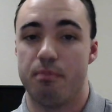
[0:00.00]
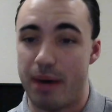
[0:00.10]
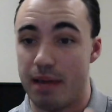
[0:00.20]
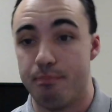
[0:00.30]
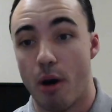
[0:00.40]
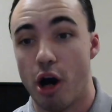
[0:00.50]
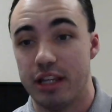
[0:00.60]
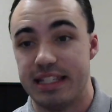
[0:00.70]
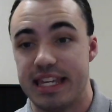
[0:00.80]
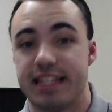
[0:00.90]
by
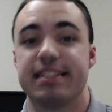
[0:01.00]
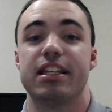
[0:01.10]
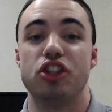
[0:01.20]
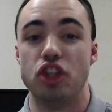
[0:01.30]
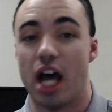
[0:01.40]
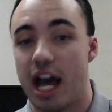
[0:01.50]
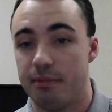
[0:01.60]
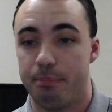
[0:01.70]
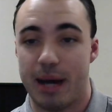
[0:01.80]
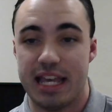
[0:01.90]
politics,
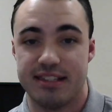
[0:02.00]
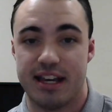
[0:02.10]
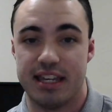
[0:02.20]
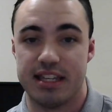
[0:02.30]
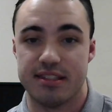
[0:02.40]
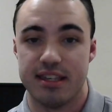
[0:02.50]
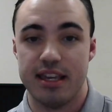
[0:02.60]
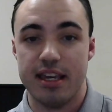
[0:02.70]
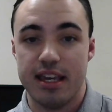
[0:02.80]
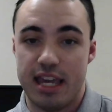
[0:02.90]
not by science.
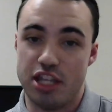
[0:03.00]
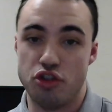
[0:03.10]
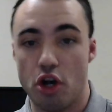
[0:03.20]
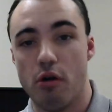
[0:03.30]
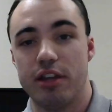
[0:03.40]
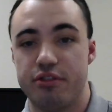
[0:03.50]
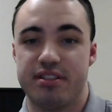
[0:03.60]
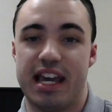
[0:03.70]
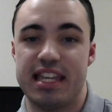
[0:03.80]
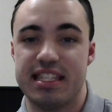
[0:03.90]
In no other
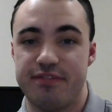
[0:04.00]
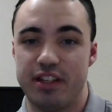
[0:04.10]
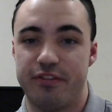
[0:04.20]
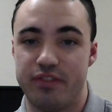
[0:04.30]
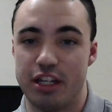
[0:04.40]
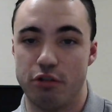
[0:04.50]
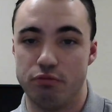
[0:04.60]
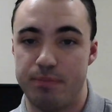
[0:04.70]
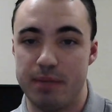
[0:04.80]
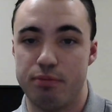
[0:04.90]
scientific field
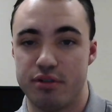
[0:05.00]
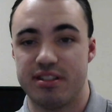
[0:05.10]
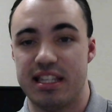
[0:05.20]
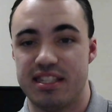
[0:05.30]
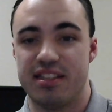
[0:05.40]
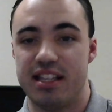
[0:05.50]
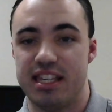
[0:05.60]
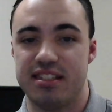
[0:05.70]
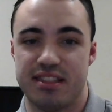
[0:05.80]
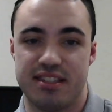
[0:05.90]
would people cite
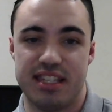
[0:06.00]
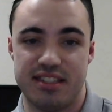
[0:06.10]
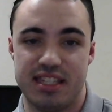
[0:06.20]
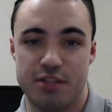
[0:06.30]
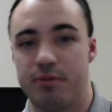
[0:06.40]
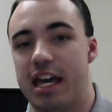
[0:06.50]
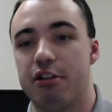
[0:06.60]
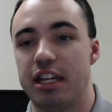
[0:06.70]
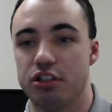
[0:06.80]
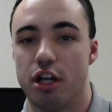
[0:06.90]
studies in the 60s without
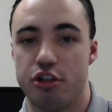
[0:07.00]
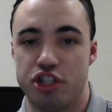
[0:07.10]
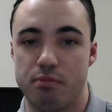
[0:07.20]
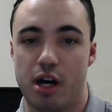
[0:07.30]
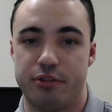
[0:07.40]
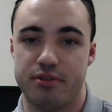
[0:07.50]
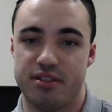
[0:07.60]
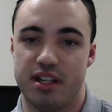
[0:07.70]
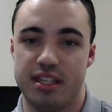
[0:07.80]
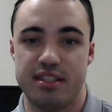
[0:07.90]
acknowledging modern
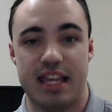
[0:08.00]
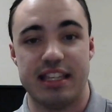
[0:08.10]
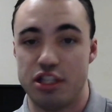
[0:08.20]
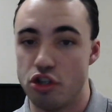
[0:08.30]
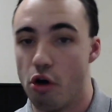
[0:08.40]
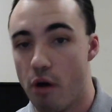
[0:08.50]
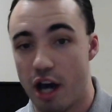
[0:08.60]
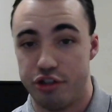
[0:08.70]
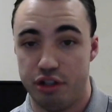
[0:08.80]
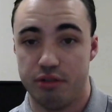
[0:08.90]
studies. And in no
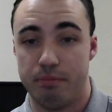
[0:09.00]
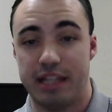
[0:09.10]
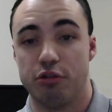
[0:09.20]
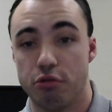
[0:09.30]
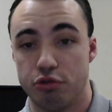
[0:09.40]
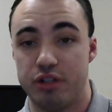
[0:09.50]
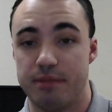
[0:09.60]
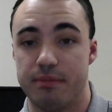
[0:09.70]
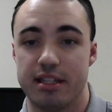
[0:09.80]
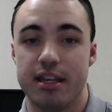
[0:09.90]
other medical
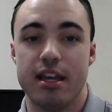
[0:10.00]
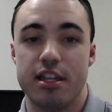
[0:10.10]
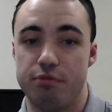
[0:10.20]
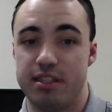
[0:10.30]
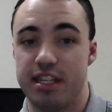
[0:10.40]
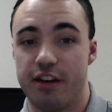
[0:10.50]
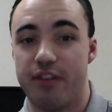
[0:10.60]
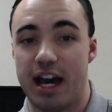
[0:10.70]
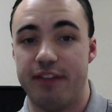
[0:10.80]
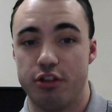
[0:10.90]
treatment do we take a
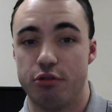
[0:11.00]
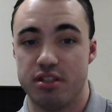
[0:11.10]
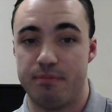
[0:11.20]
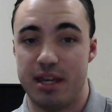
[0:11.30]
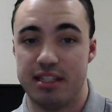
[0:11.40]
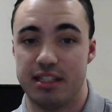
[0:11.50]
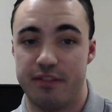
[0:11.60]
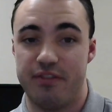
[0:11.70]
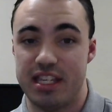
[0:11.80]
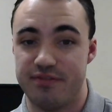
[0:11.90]
5-year-old's opinion at
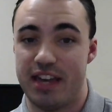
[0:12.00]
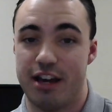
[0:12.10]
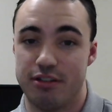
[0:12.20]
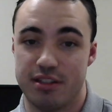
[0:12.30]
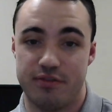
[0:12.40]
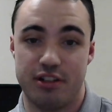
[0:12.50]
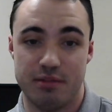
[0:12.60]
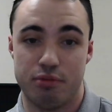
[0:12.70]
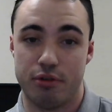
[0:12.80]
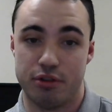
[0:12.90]
face value. That's very
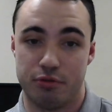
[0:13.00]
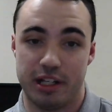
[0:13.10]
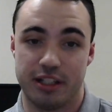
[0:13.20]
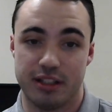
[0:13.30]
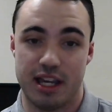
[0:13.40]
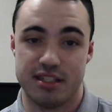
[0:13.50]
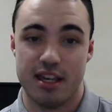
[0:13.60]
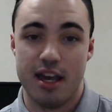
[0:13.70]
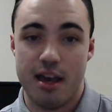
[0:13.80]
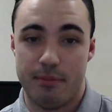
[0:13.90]
important to recognize.
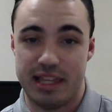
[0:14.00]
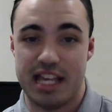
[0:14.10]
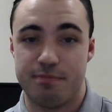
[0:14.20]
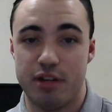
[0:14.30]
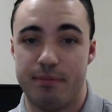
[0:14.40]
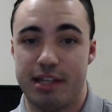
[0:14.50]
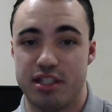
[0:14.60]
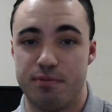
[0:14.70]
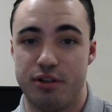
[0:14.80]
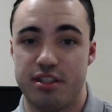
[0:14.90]
My last point about this
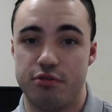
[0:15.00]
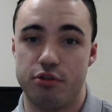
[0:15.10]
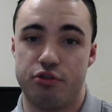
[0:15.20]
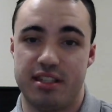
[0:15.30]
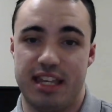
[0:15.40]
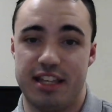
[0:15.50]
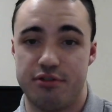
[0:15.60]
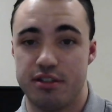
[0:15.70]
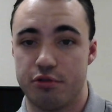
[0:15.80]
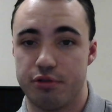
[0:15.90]
book is to address
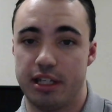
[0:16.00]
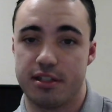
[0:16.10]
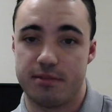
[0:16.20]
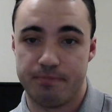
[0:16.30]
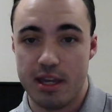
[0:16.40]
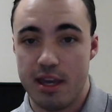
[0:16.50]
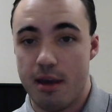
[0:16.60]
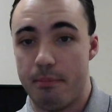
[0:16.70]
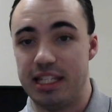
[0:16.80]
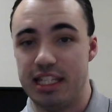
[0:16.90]
Anderson's critics.
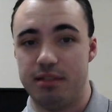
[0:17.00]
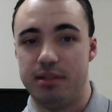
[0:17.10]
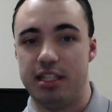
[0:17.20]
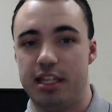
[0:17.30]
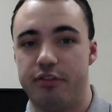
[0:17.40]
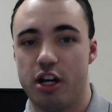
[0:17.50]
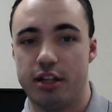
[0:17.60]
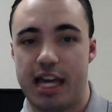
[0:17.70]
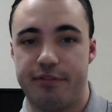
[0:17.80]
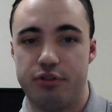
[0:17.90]
Many in the media have gone
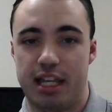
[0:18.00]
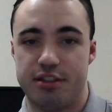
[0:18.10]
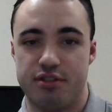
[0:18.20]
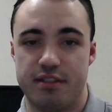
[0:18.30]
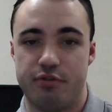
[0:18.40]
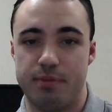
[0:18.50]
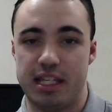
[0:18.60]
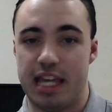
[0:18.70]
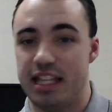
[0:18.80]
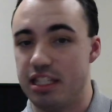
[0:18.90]
after Anderson for
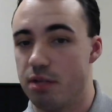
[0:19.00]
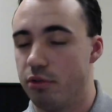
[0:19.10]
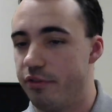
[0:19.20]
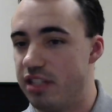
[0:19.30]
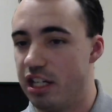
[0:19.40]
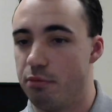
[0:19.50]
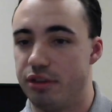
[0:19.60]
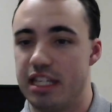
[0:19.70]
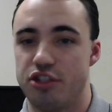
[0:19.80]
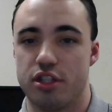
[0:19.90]
being any number of terrible
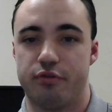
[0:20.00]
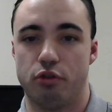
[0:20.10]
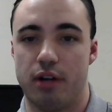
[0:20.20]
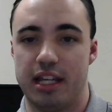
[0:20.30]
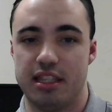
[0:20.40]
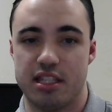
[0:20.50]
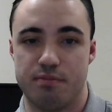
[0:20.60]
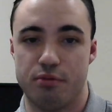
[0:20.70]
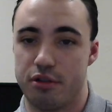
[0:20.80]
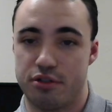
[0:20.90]
things just for writing this
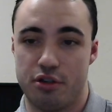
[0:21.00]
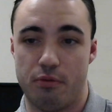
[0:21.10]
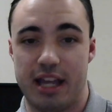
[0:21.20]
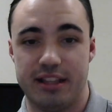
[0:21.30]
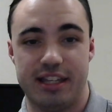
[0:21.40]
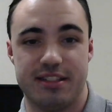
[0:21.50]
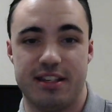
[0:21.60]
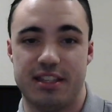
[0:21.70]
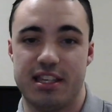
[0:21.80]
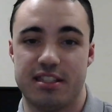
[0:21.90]
book. So I'd like to
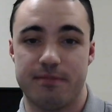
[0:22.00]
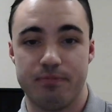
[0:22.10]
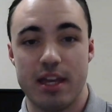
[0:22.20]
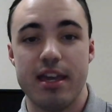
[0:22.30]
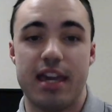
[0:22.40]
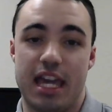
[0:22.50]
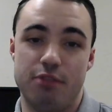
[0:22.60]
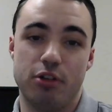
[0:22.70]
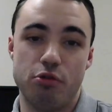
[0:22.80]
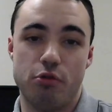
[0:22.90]
say this.
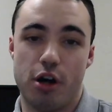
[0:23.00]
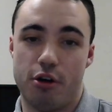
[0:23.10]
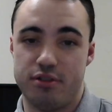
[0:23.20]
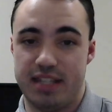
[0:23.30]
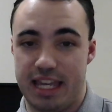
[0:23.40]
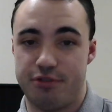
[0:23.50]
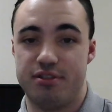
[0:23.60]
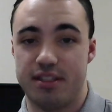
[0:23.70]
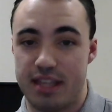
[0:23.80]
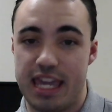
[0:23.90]
Anyone who calls
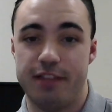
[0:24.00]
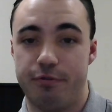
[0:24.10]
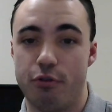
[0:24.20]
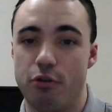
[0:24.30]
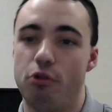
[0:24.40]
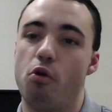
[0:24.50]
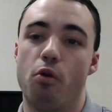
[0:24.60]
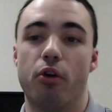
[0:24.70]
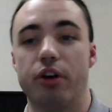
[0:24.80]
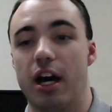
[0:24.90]
Anderson hateful
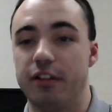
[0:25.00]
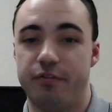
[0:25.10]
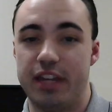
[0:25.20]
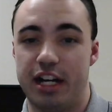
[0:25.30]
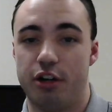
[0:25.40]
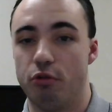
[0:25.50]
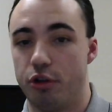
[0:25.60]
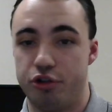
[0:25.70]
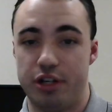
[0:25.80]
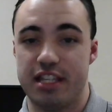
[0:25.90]
or unfair or
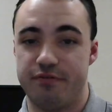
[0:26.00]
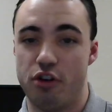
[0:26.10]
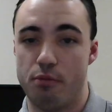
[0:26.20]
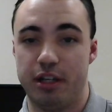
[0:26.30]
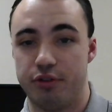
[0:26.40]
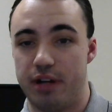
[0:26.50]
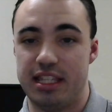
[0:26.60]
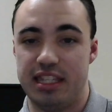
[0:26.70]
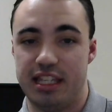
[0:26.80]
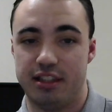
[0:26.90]
transphobic or
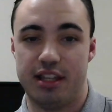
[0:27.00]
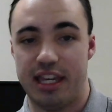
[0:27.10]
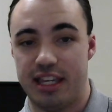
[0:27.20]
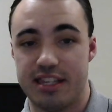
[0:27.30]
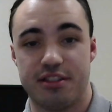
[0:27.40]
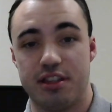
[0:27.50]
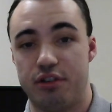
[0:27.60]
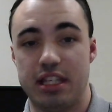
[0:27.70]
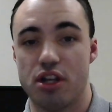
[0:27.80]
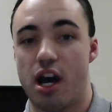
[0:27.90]
anything of the like has
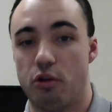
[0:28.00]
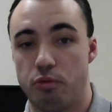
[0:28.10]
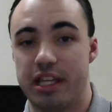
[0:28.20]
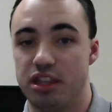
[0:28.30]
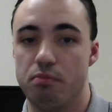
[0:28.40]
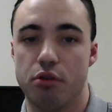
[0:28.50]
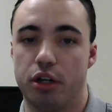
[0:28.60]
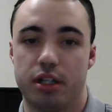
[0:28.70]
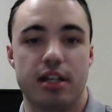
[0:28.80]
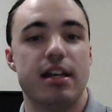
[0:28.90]
clearly not read the book.